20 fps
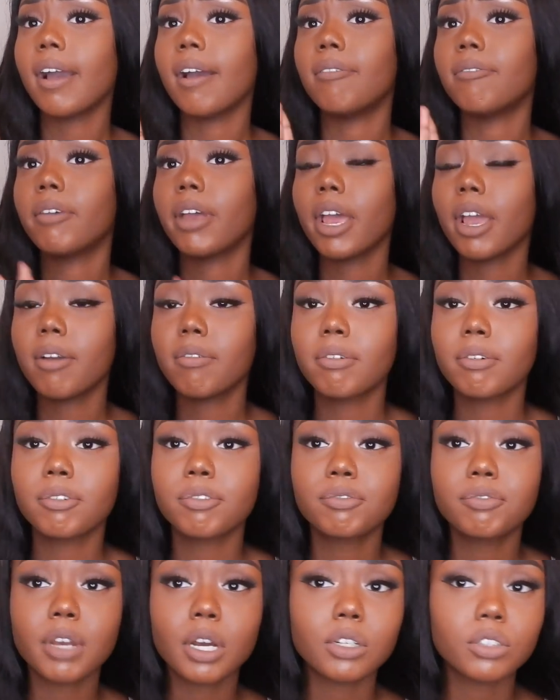I've
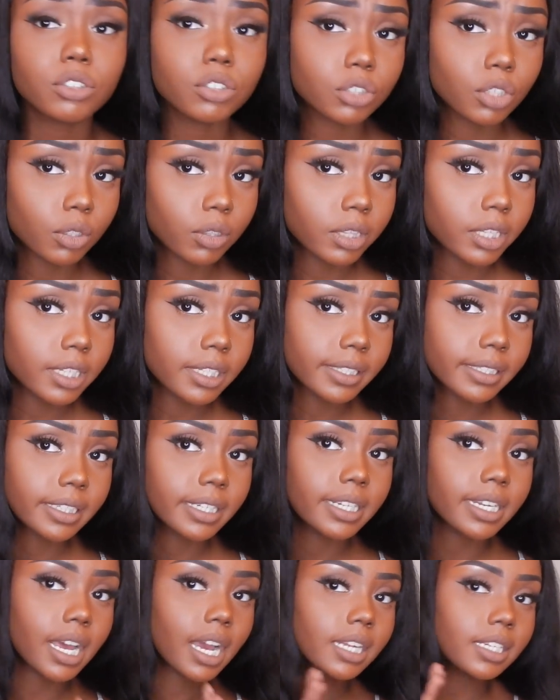ever felt, so this
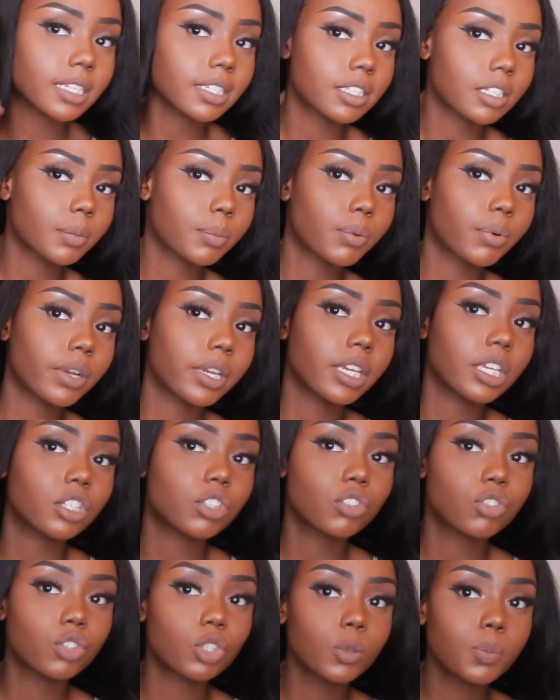did not disappoint.
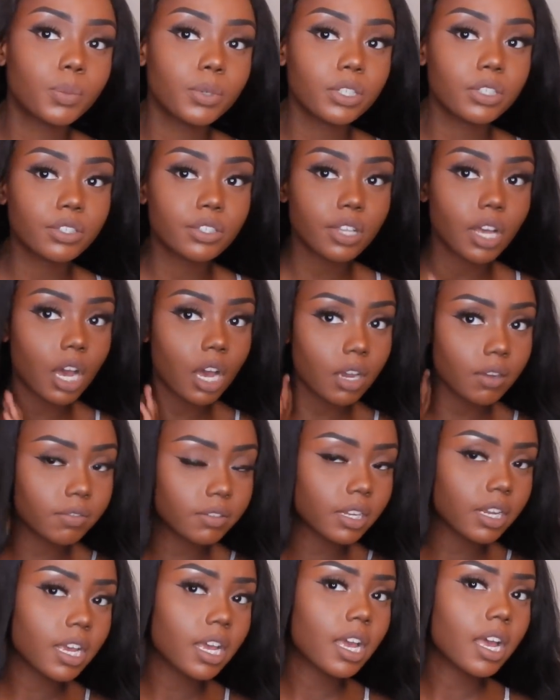It's super
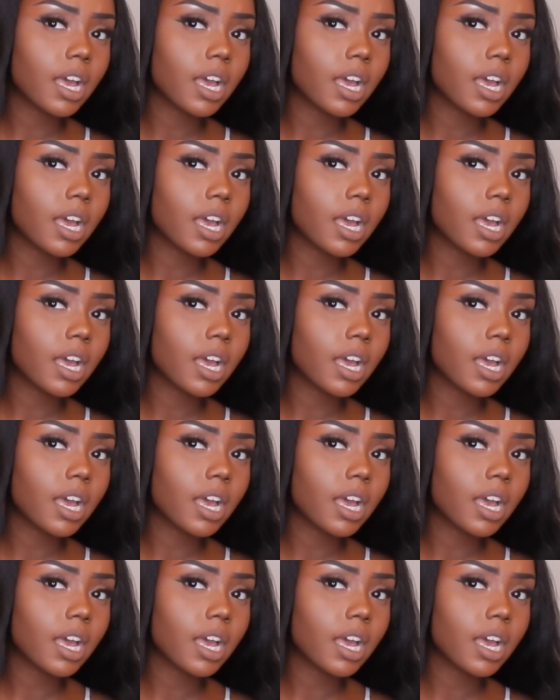soft.